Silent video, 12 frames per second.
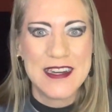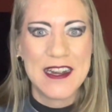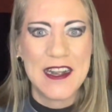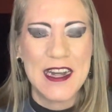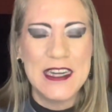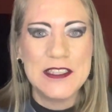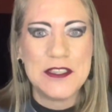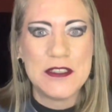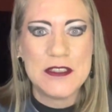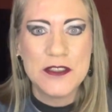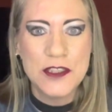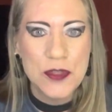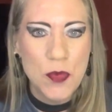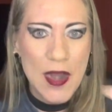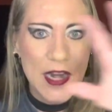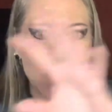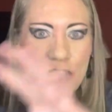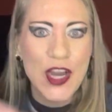All right, so there's your way
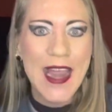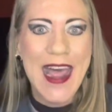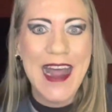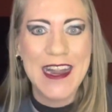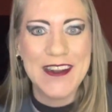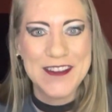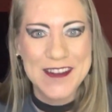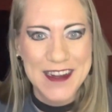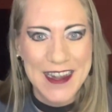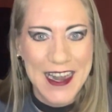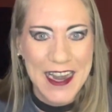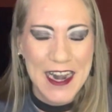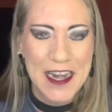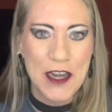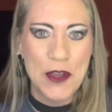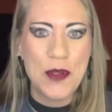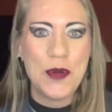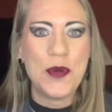to look at it, all right? And I
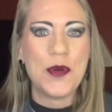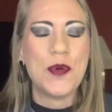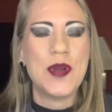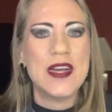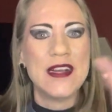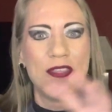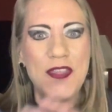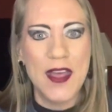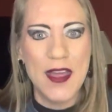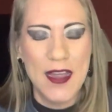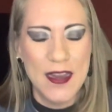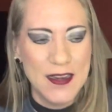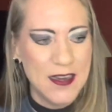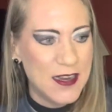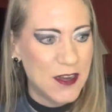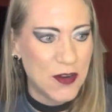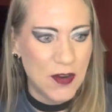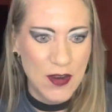know that you
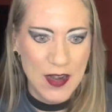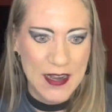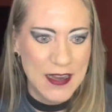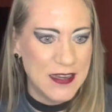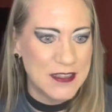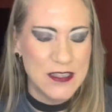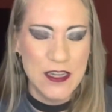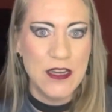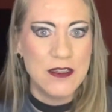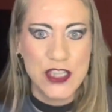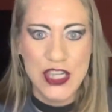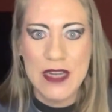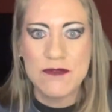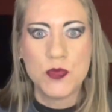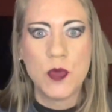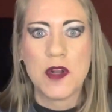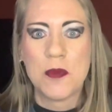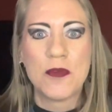know your chef
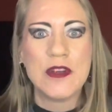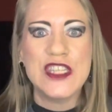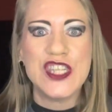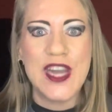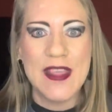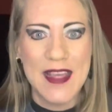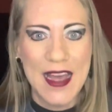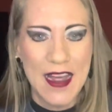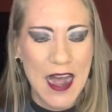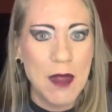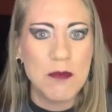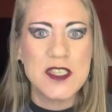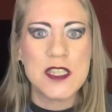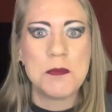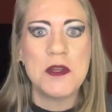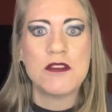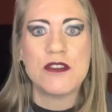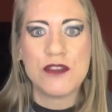will appreciate that. I'm the
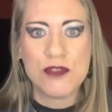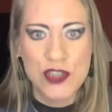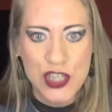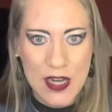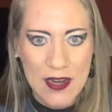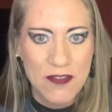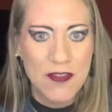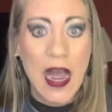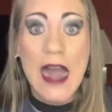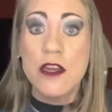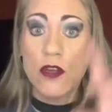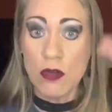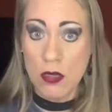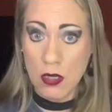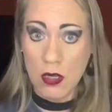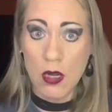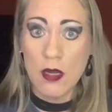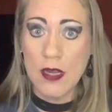spiritual chef. I do
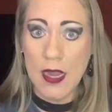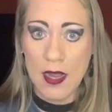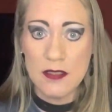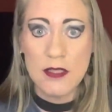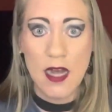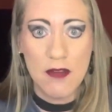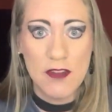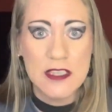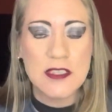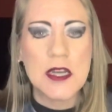cook, yes, obviously,